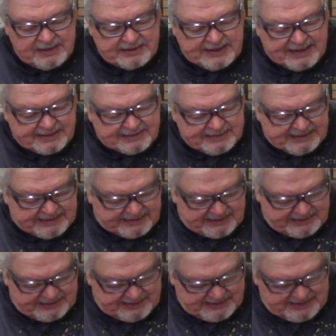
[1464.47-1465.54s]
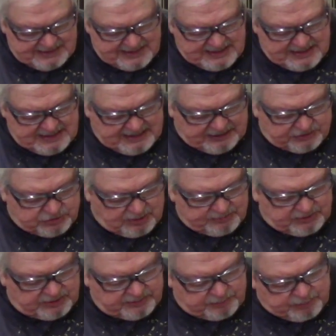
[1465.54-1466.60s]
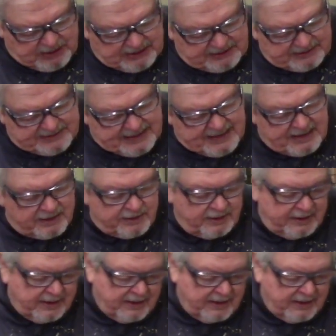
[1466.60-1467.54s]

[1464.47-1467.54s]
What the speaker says: technique. And so I'm going to prick it down.